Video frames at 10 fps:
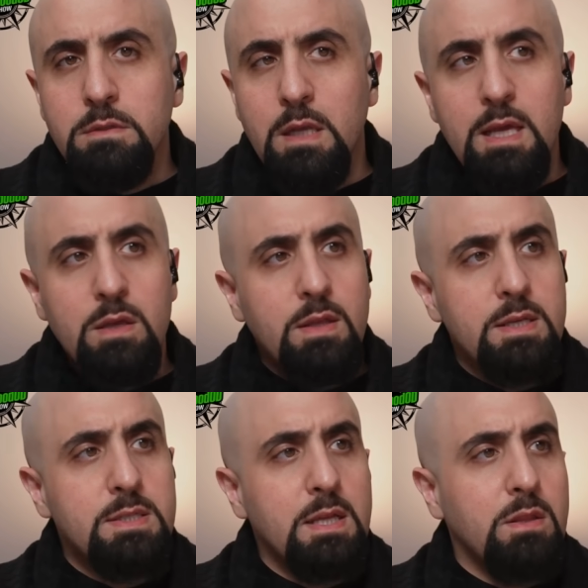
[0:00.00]
Like
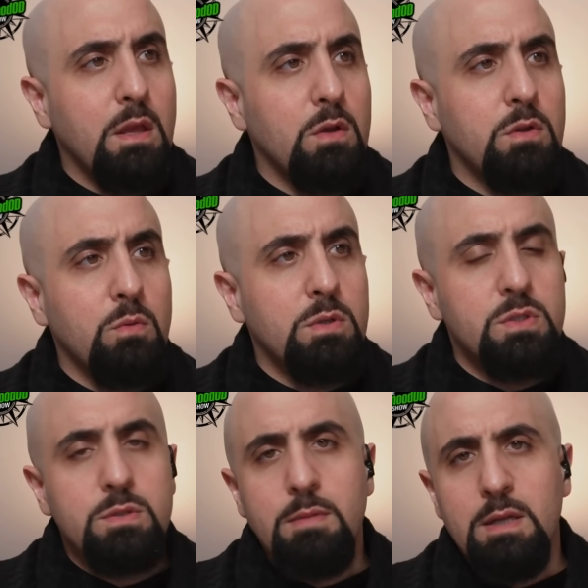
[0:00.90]
they said there, we
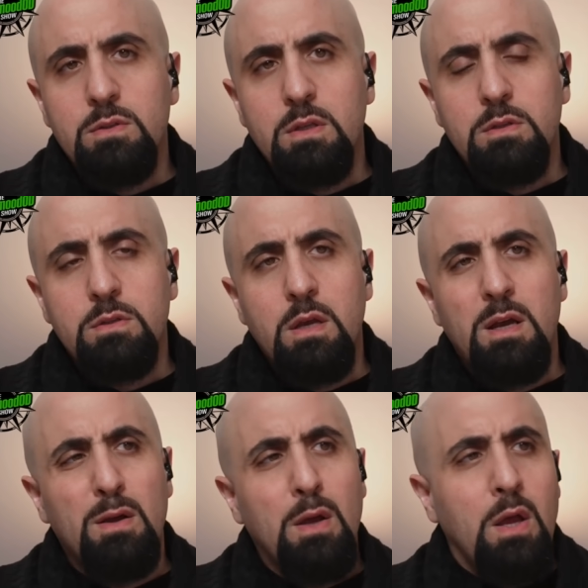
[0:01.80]
dismantled
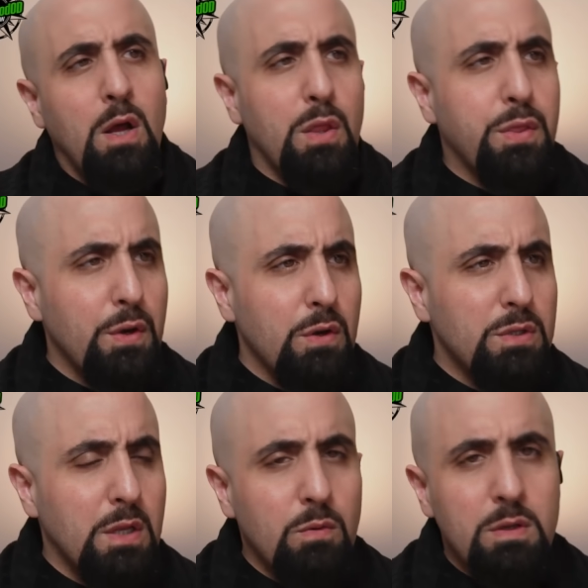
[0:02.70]
a
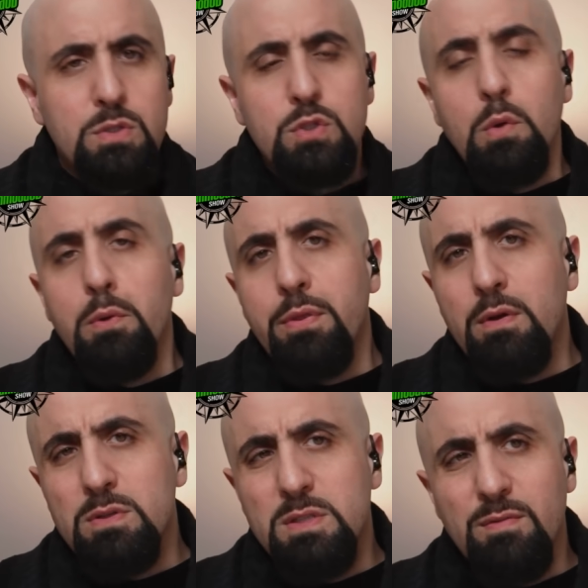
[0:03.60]
third and once
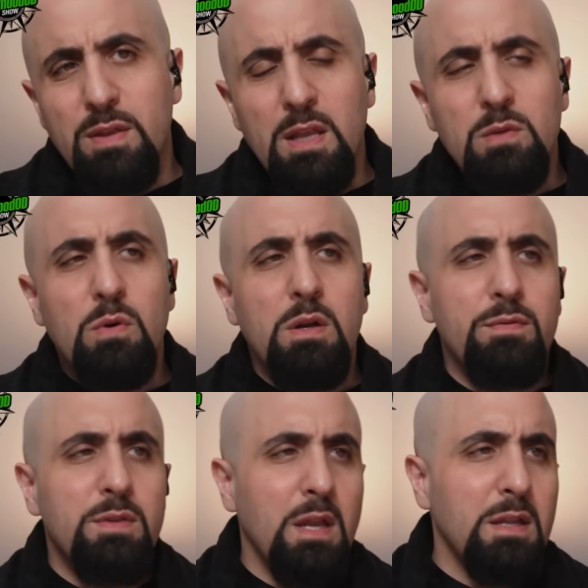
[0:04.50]
2/3 of the network
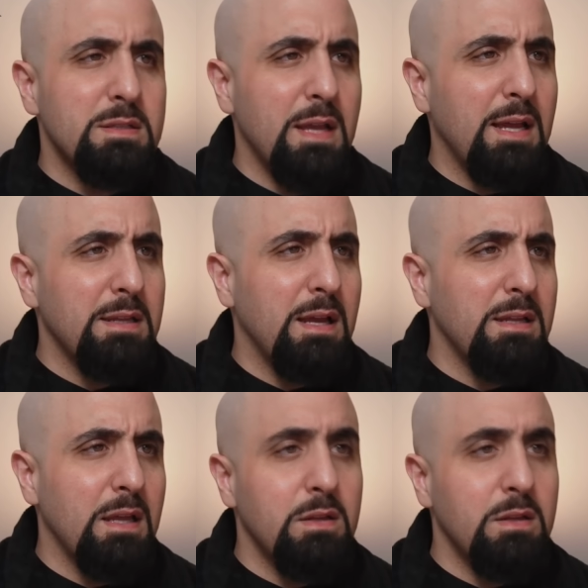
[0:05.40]
of tunnels and